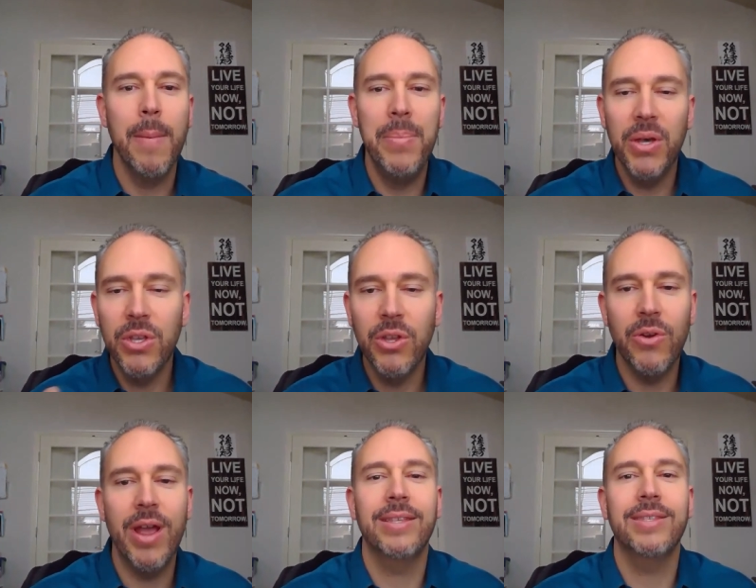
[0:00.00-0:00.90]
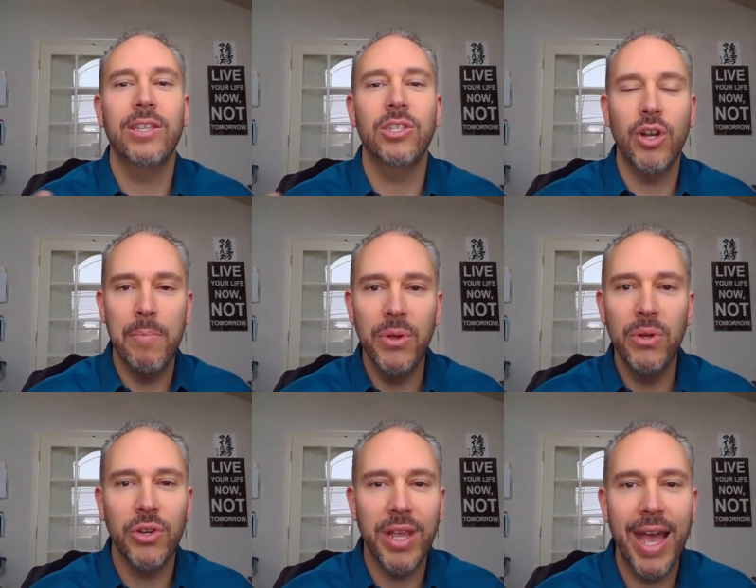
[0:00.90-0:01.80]
building your assets, trying to build
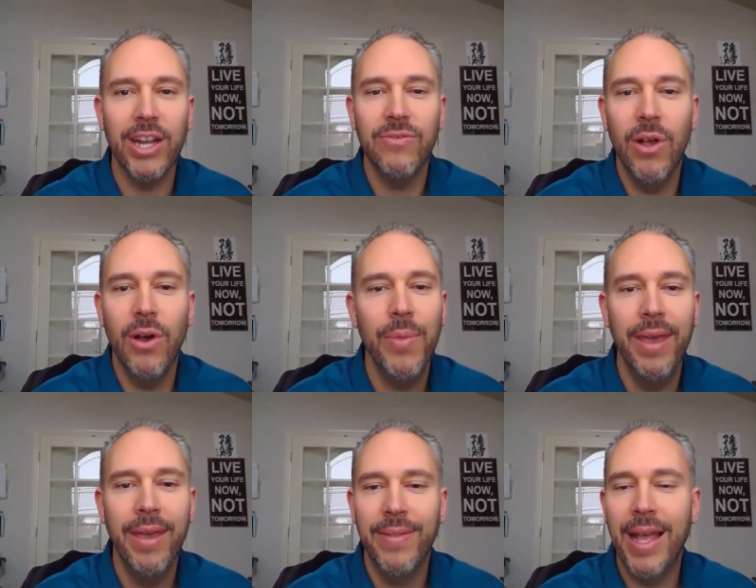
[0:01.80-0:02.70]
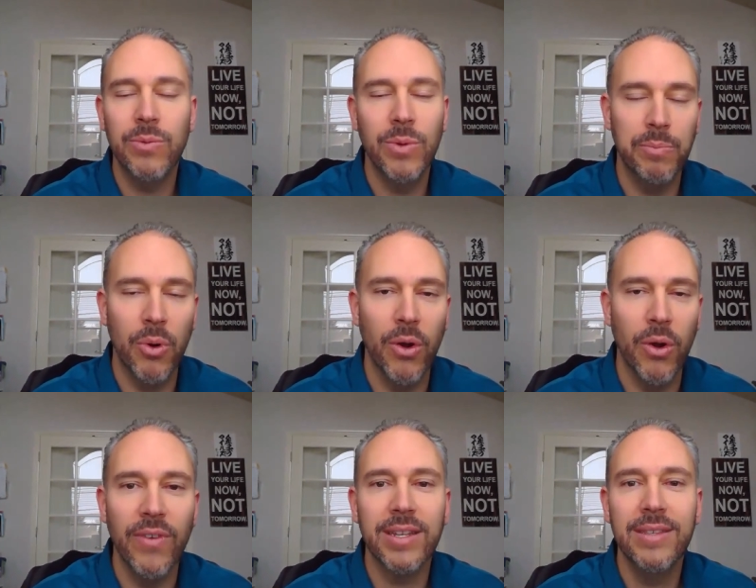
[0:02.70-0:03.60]
your cash flow, that's when it's
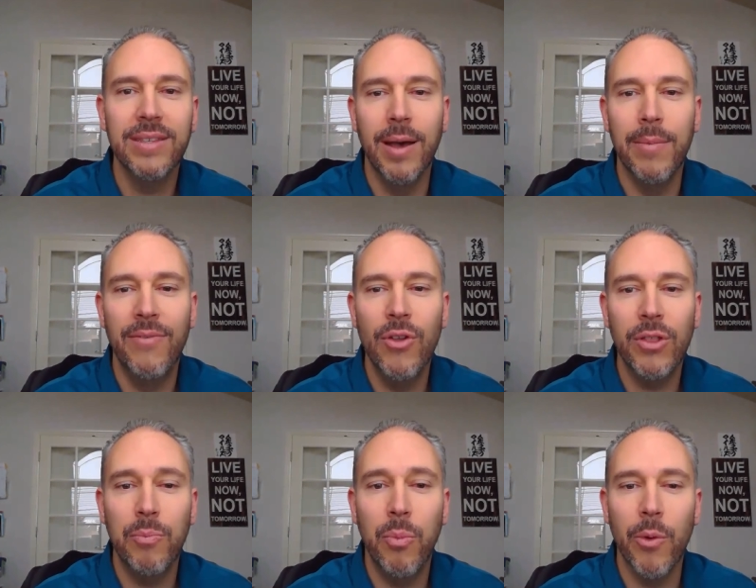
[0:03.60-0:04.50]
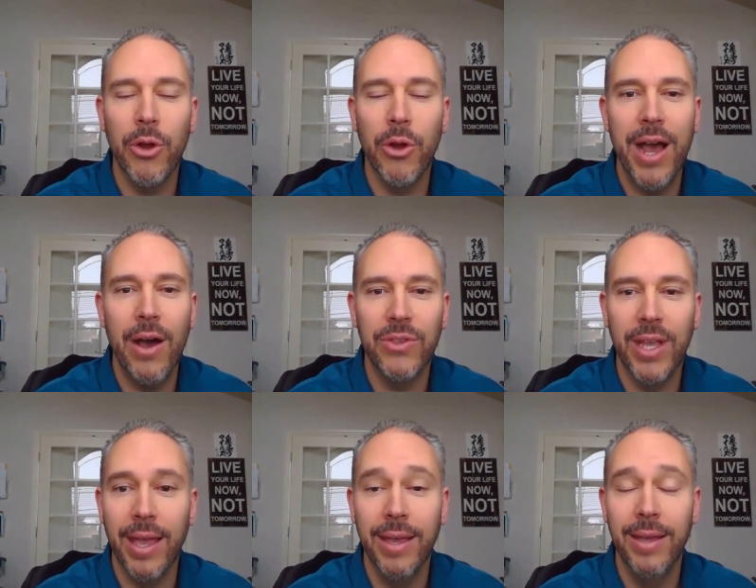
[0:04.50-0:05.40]
perfect. Um, if you're at the point where you're now
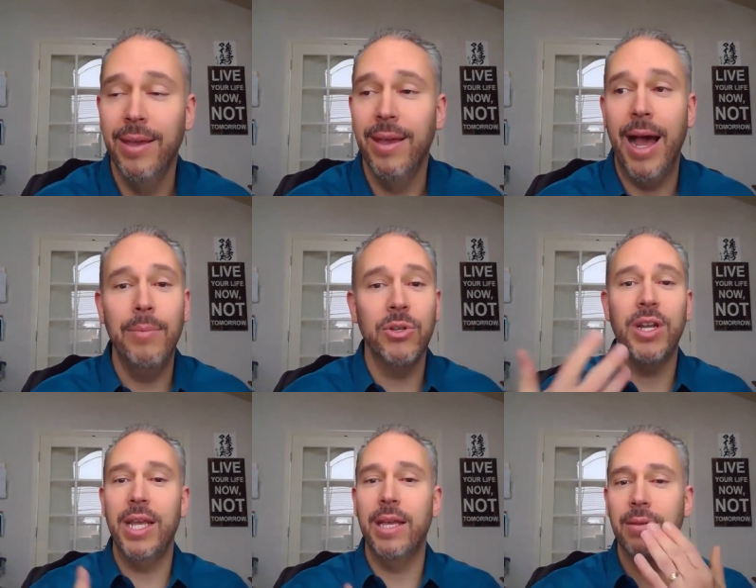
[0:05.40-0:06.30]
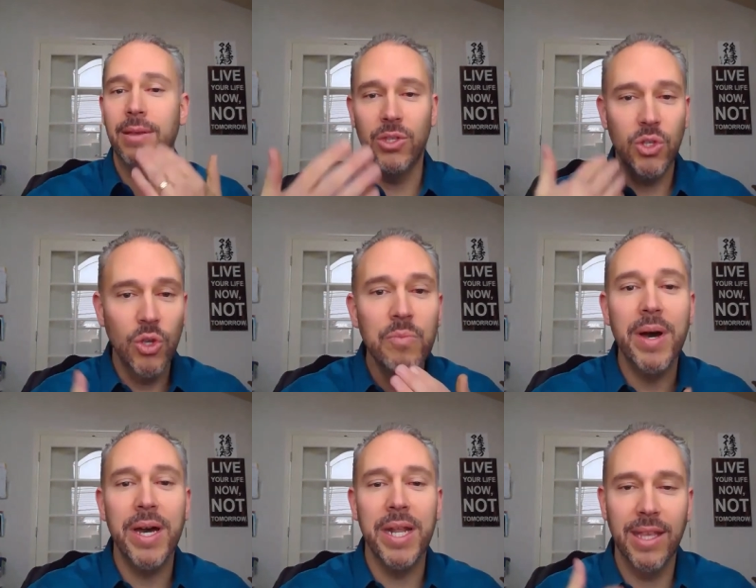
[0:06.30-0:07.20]
saying, I'm just trying to consume
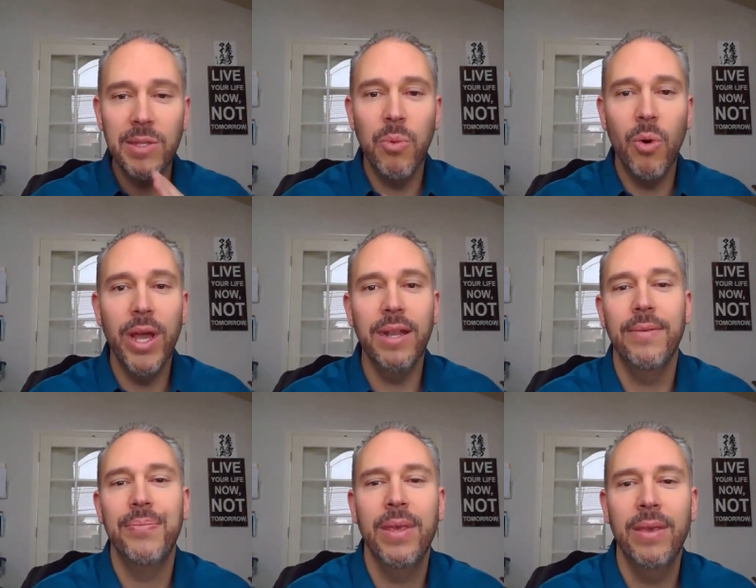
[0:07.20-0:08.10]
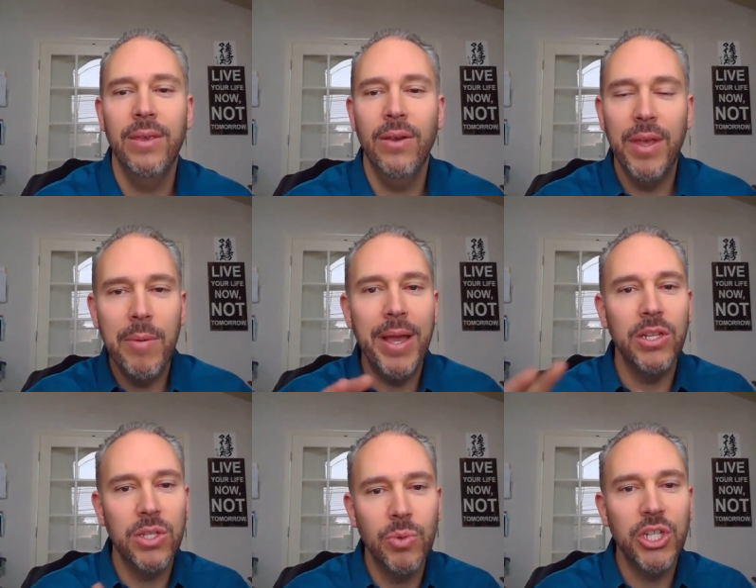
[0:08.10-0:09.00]
money at this point, you know, then we
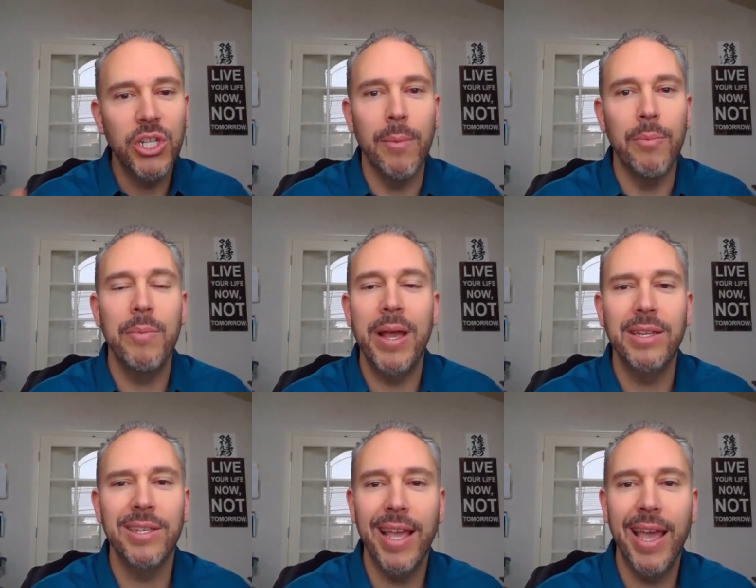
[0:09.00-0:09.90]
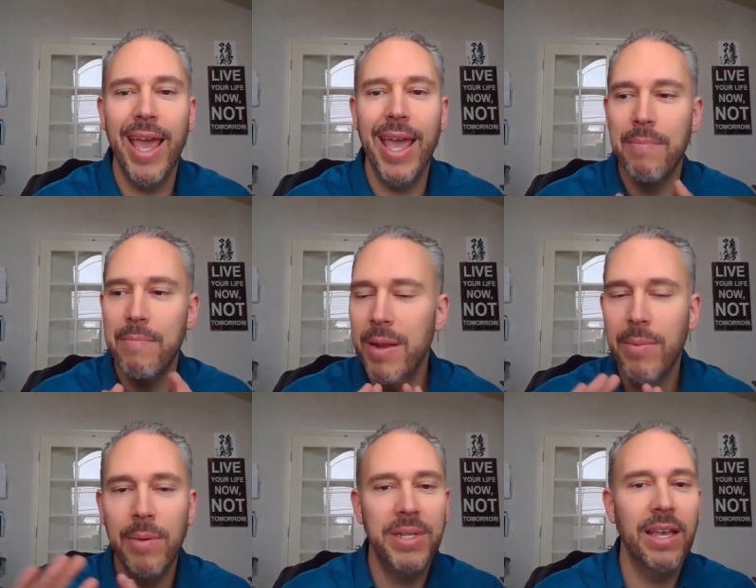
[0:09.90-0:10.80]
might switch it up. We might just say, hey,
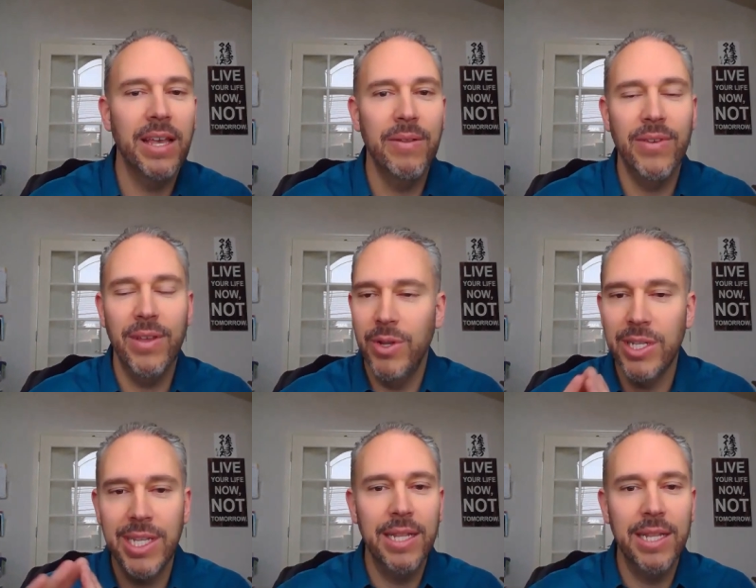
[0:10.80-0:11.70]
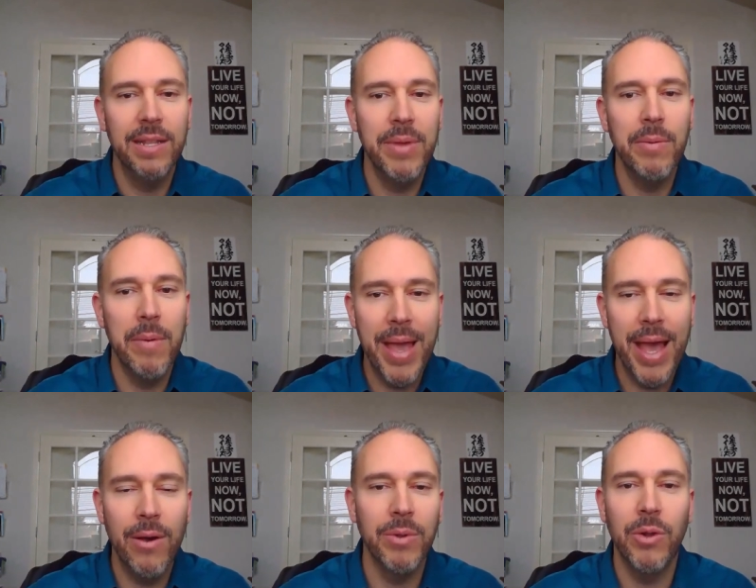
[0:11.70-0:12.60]
minimum death benefit, we just need the minimum
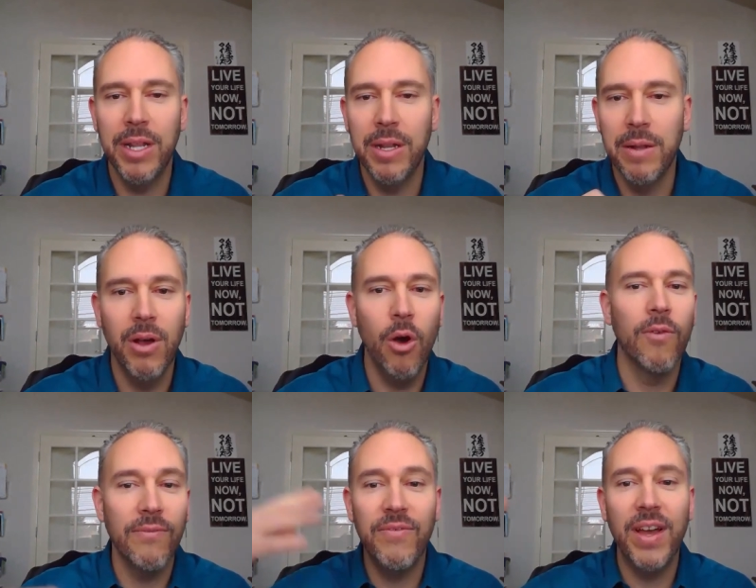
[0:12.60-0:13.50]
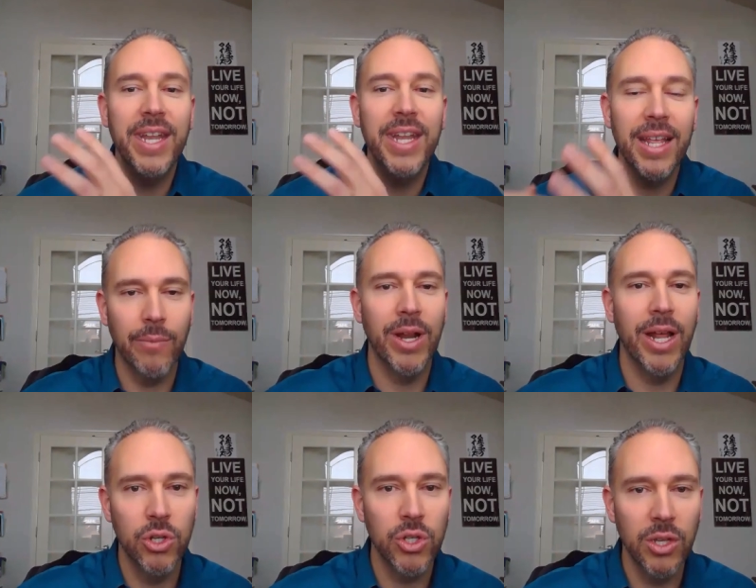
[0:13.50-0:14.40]
amount. We don't need to overfund it like what I
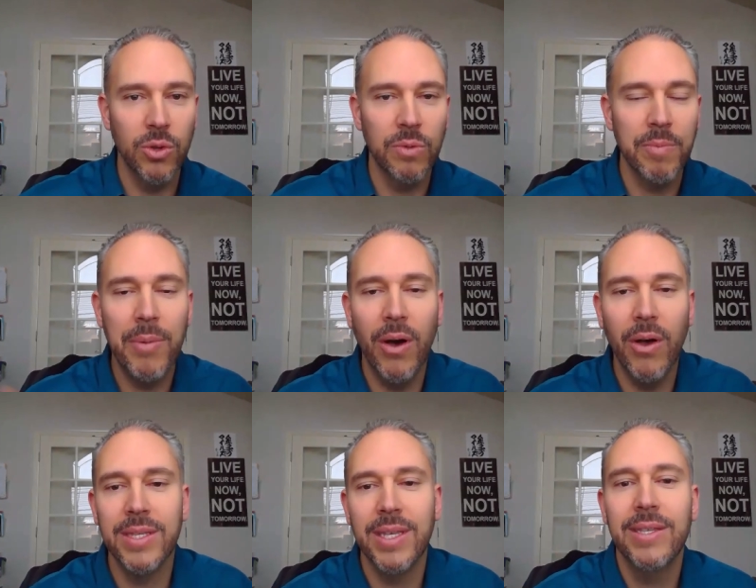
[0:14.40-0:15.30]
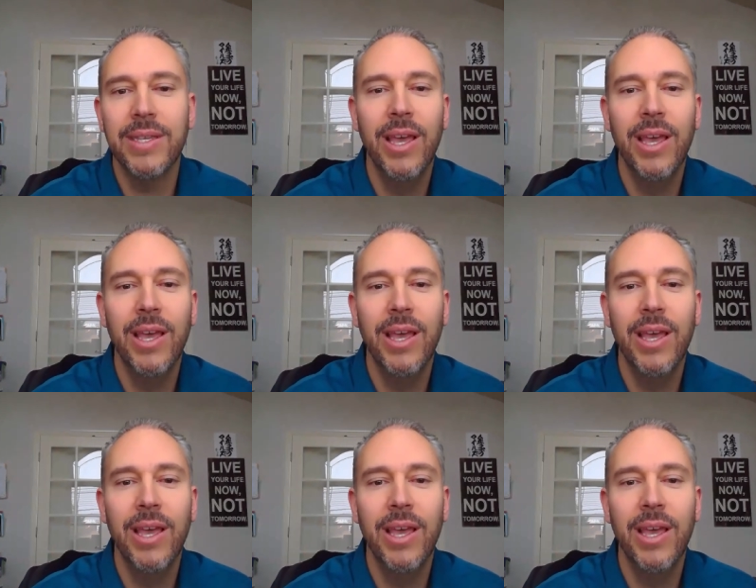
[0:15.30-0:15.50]
usually do with my policies,